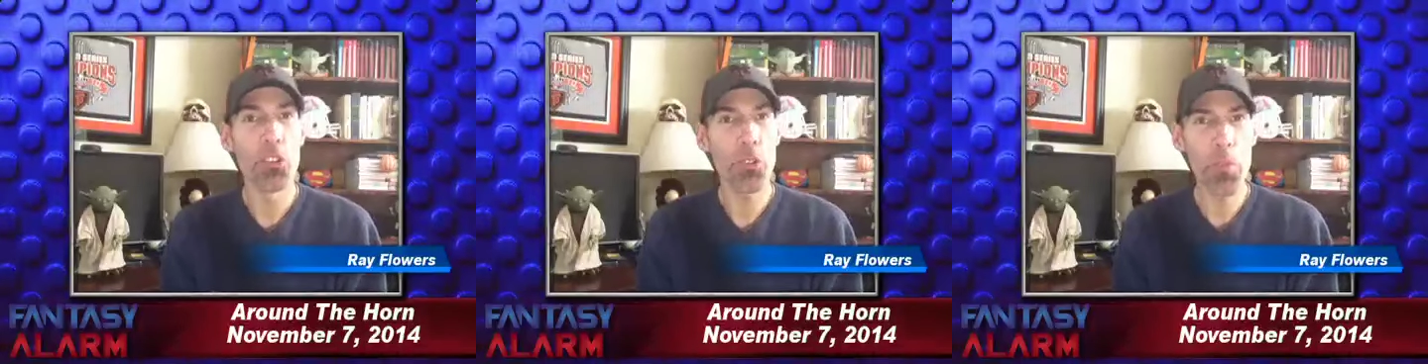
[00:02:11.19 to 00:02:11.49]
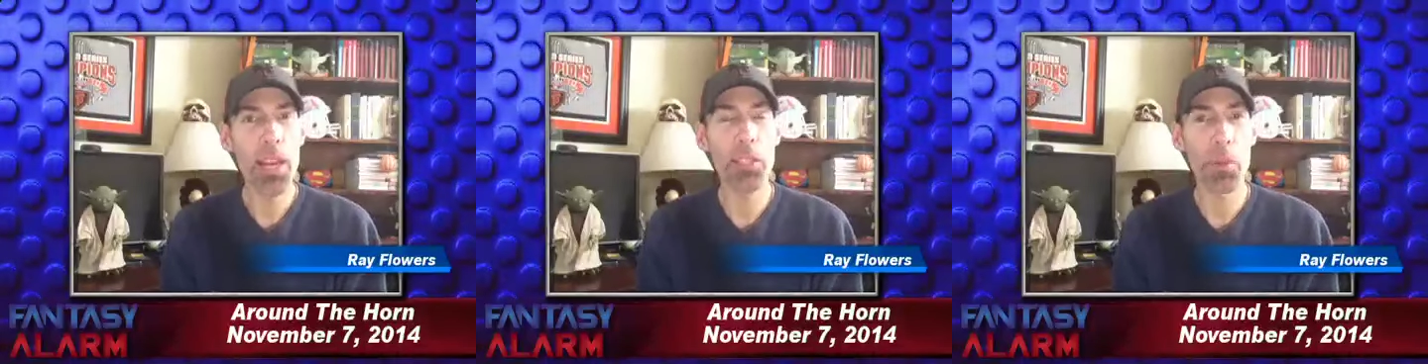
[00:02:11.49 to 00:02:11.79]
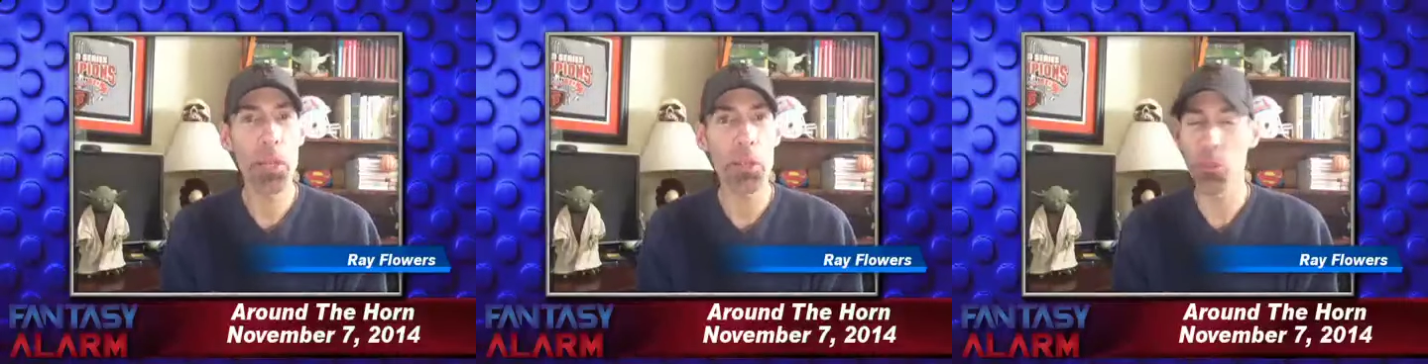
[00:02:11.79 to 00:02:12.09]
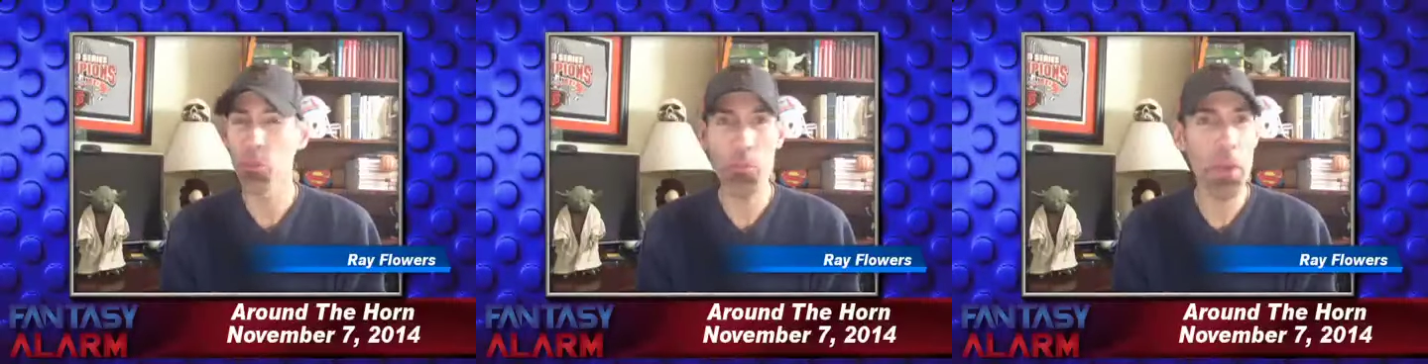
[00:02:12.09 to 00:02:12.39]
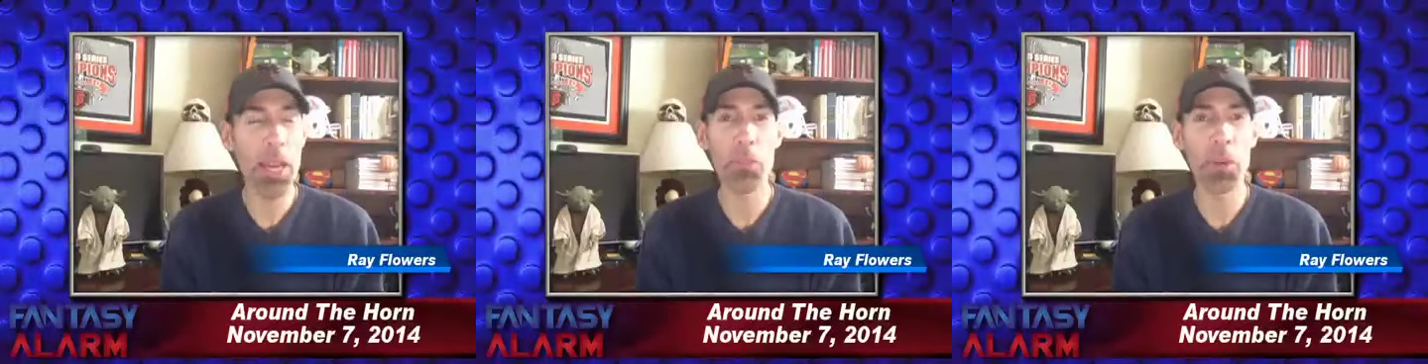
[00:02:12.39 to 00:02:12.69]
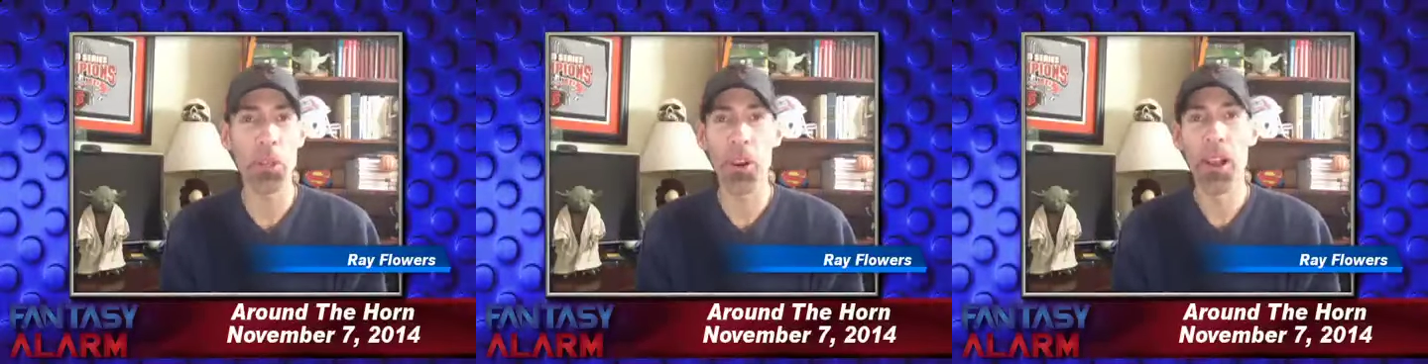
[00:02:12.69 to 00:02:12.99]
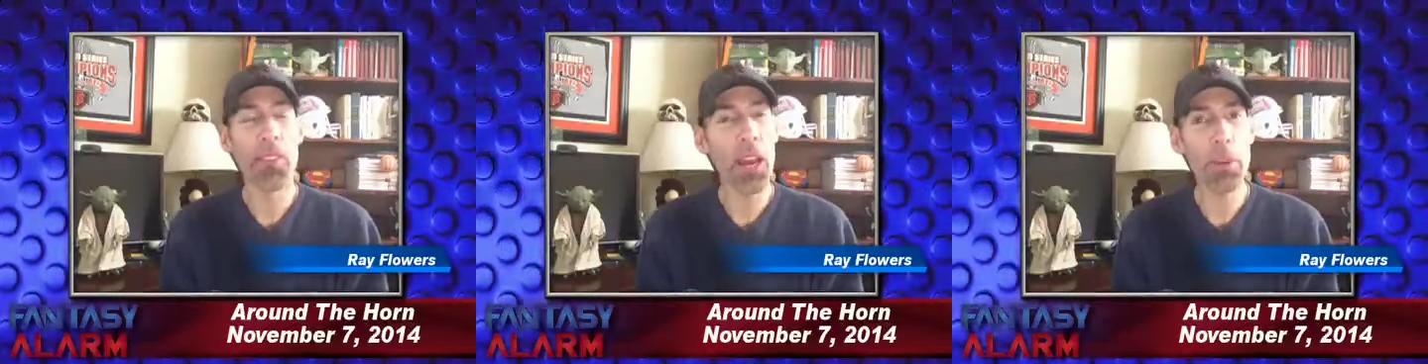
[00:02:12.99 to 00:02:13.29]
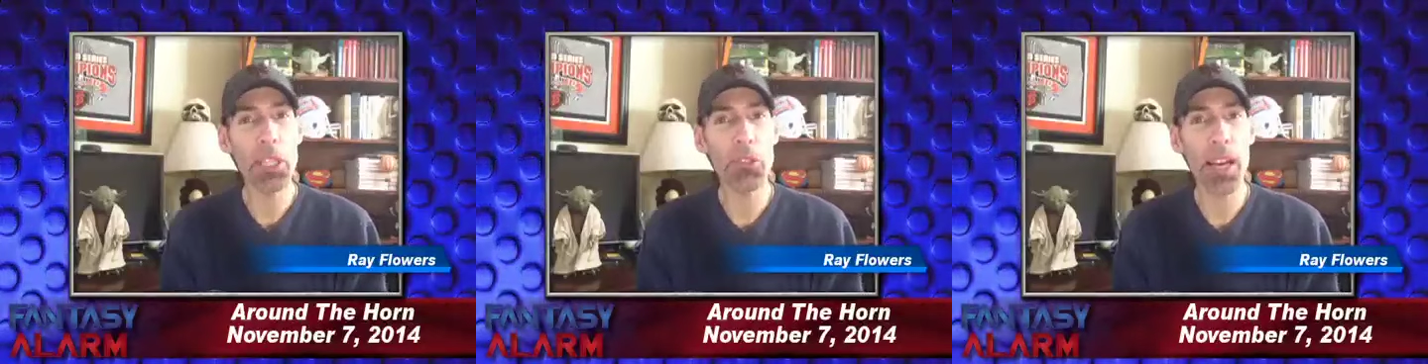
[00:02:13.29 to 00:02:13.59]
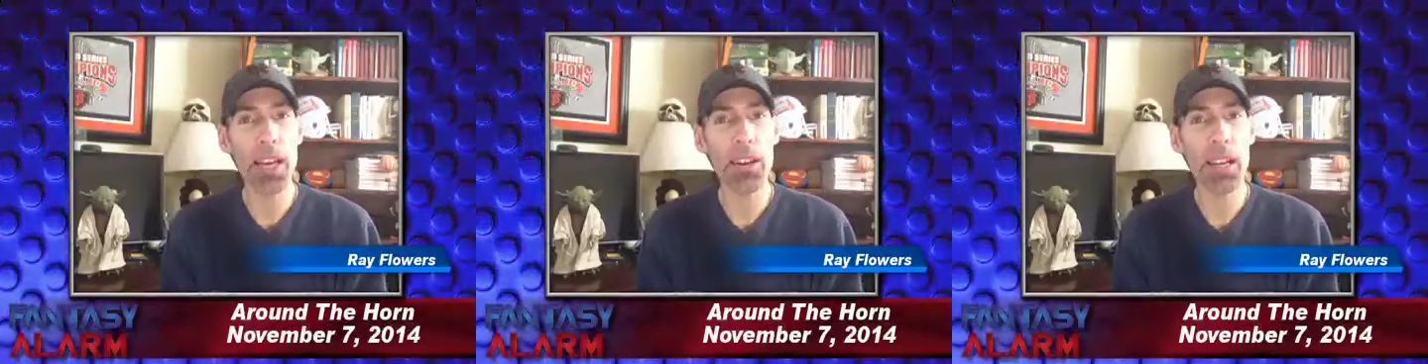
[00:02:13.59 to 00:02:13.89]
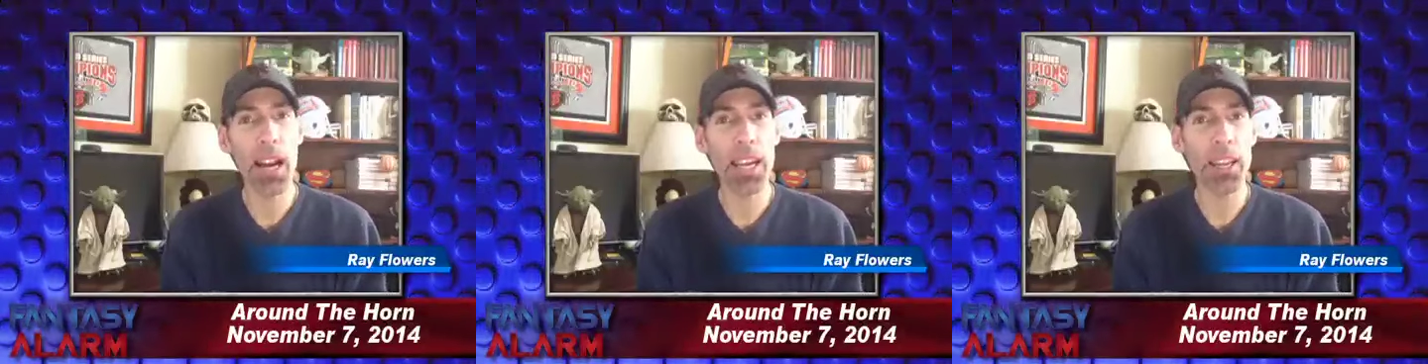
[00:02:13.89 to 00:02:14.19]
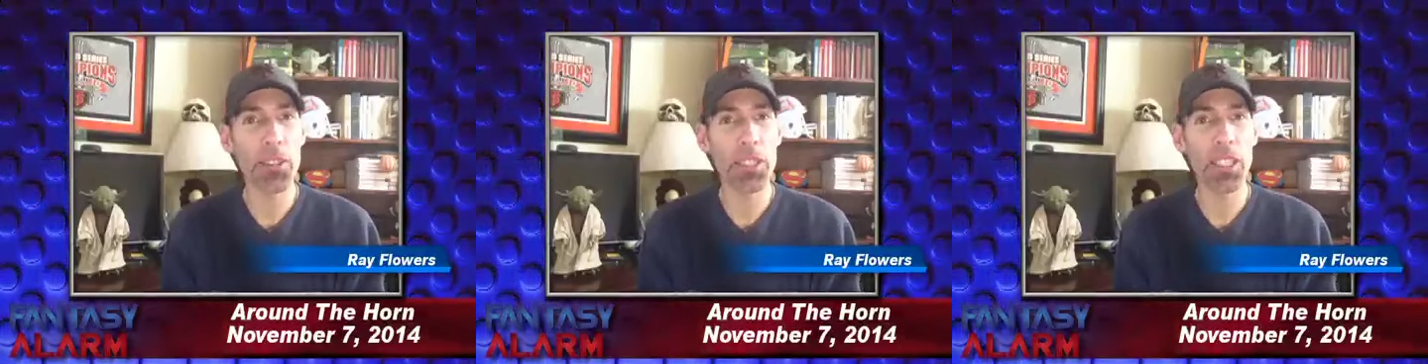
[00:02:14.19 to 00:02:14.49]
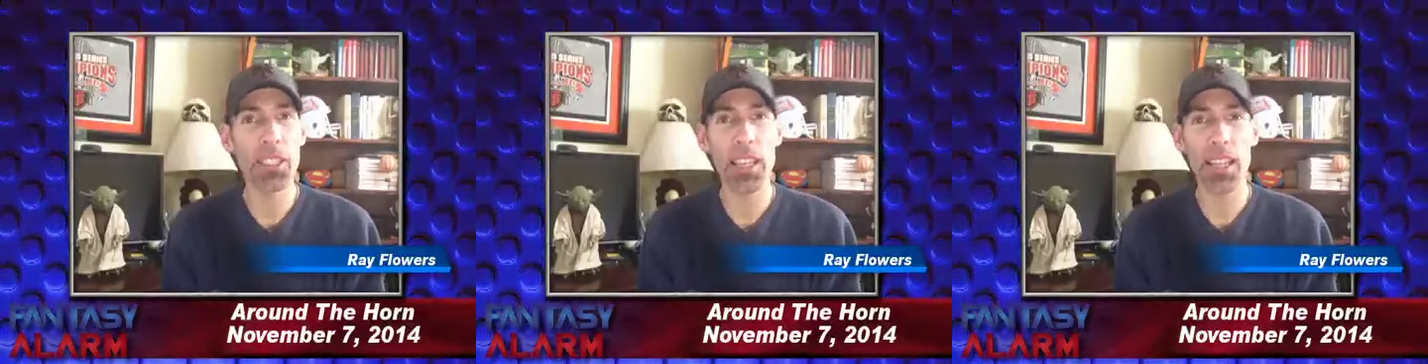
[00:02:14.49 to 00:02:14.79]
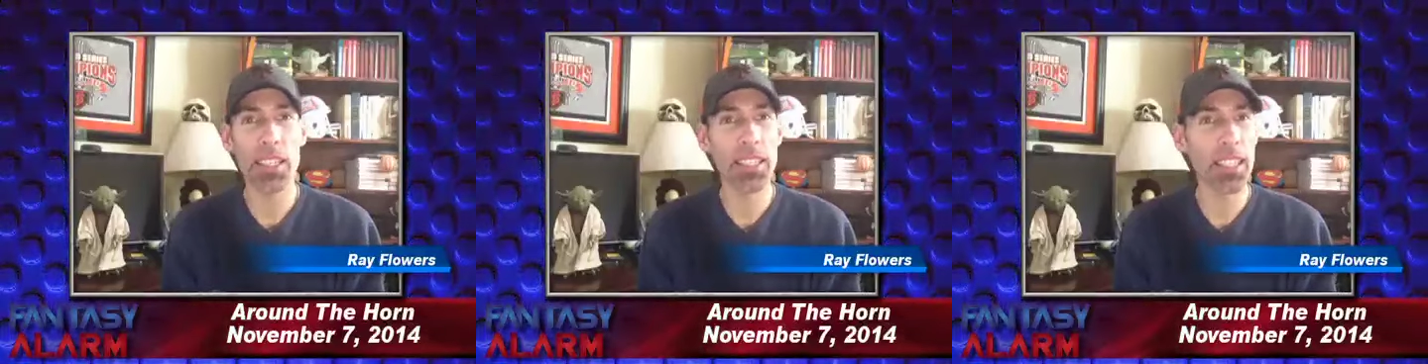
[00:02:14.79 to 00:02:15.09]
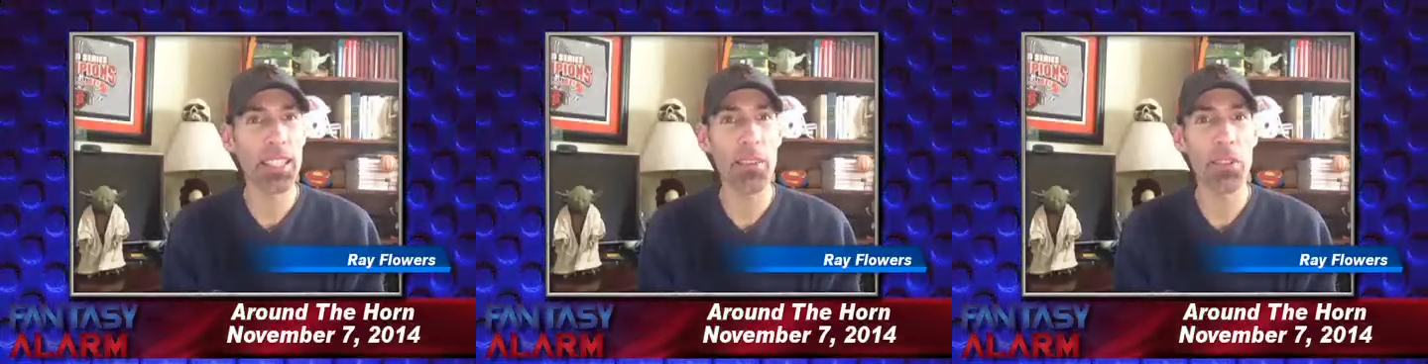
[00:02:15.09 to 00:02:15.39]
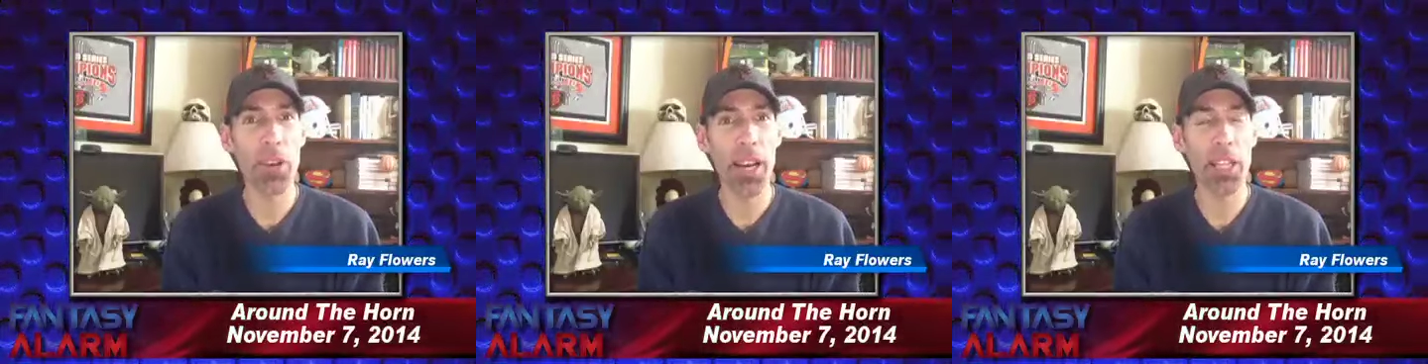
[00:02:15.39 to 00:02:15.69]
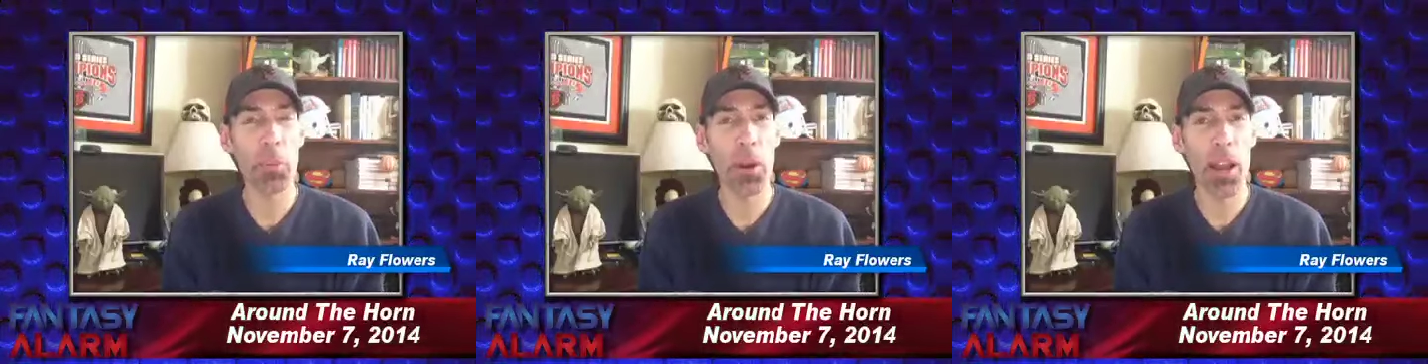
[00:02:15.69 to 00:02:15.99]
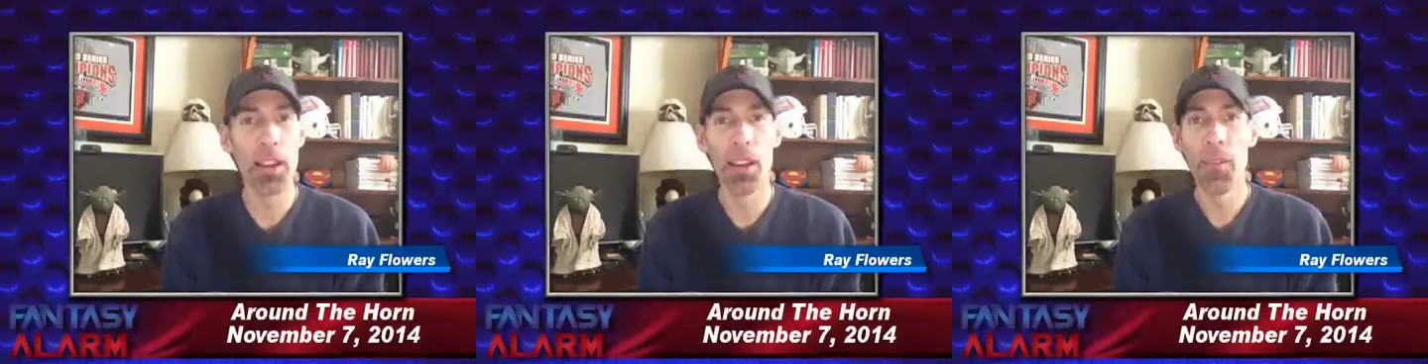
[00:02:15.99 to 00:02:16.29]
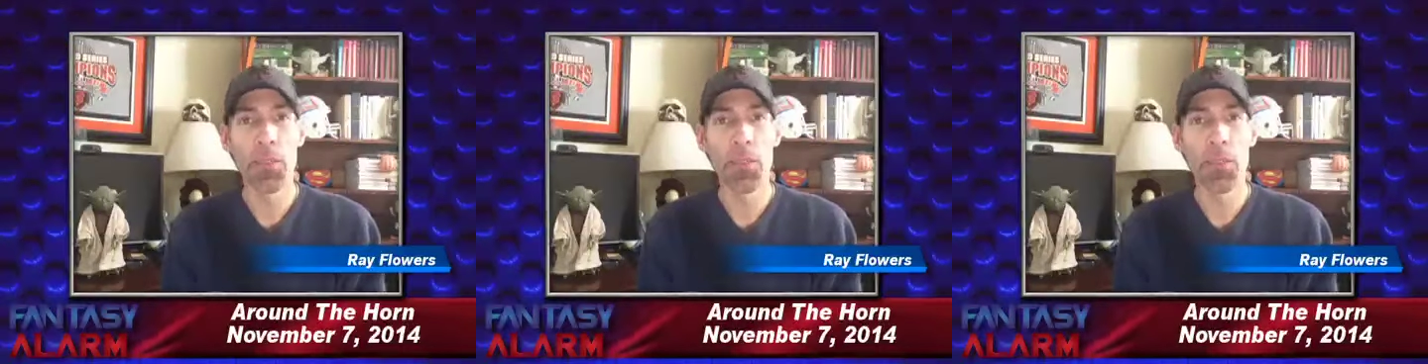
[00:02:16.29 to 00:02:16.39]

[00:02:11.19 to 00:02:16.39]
Tremendous pitcher. Not a big strikeout guy, you know, 6'6", 6'7", strikeouts per 9.